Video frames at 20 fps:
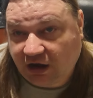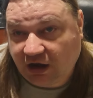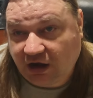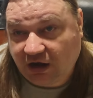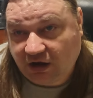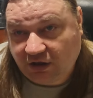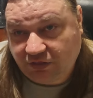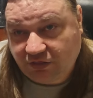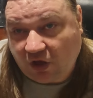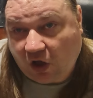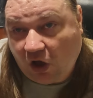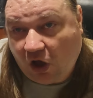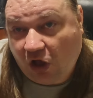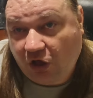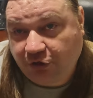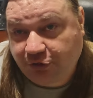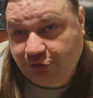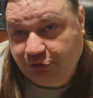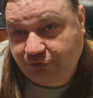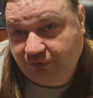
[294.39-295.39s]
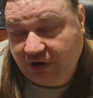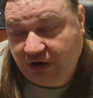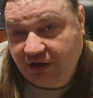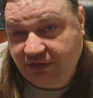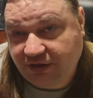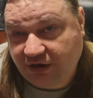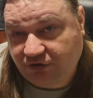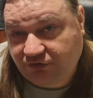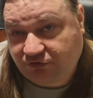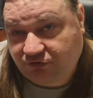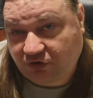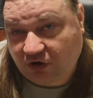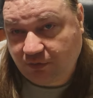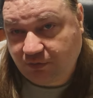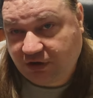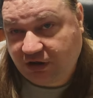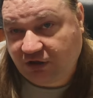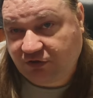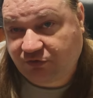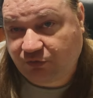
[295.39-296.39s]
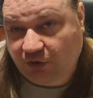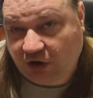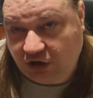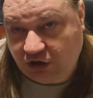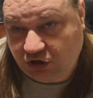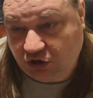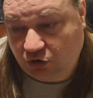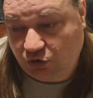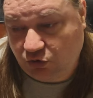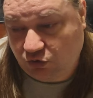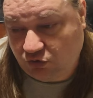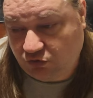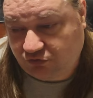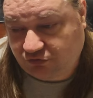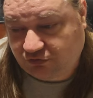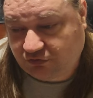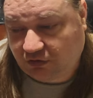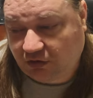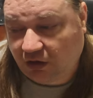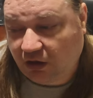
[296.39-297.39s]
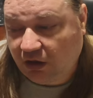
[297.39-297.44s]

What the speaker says: And all 3 of these drum kits were used